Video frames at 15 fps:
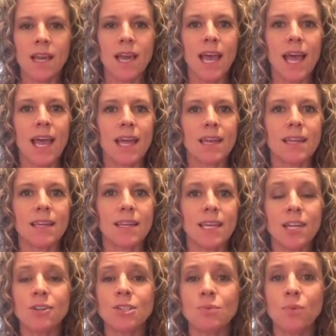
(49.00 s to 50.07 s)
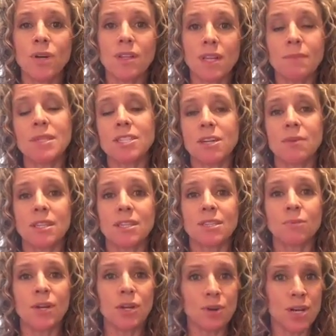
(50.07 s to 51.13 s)
And let me start with this.
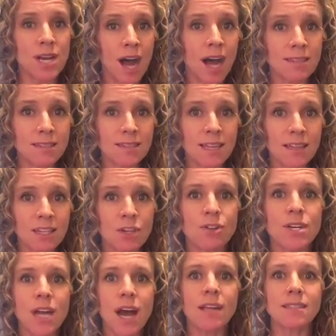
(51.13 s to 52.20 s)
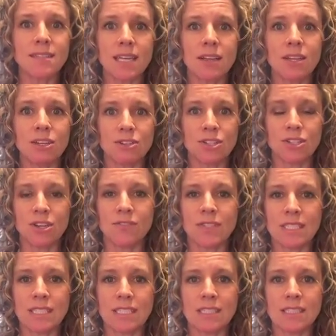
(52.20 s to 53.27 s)
What you're not selling your
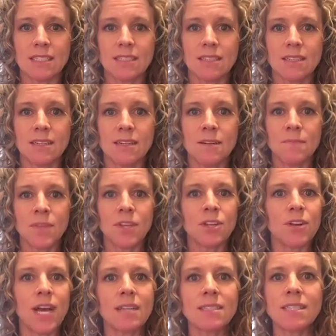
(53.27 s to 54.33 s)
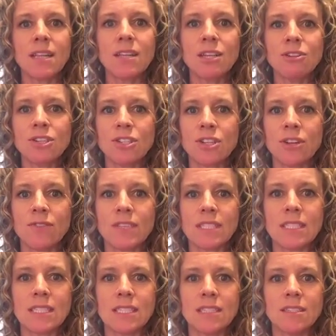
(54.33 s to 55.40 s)
services. You're not selling your
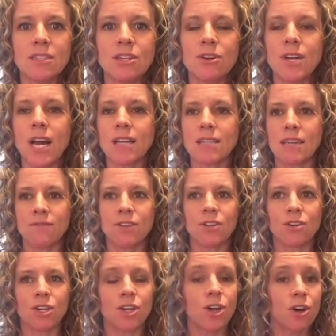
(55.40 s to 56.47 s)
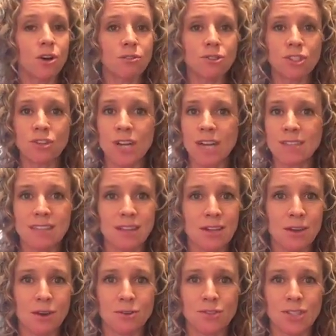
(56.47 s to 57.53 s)
services. If you're a coach, you're not selling
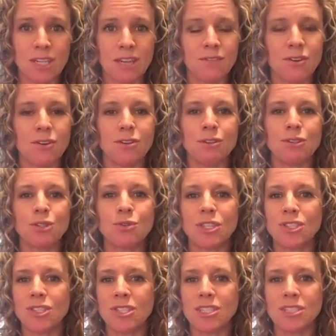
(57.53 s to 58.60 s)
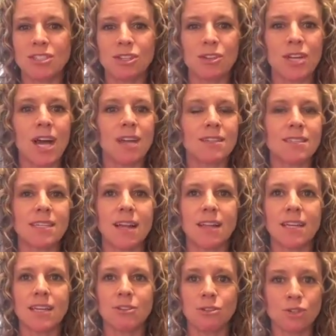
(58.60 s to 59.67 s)
coaching. If you're a nutritionist, you're not
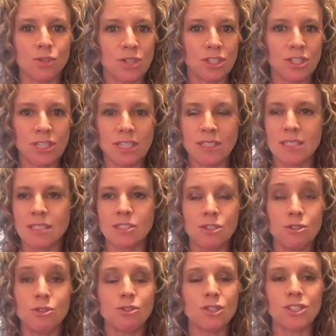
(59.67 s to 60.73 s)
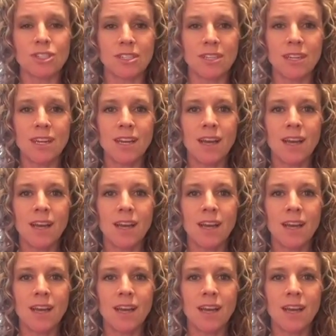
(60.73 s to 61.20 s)
selling nutrition.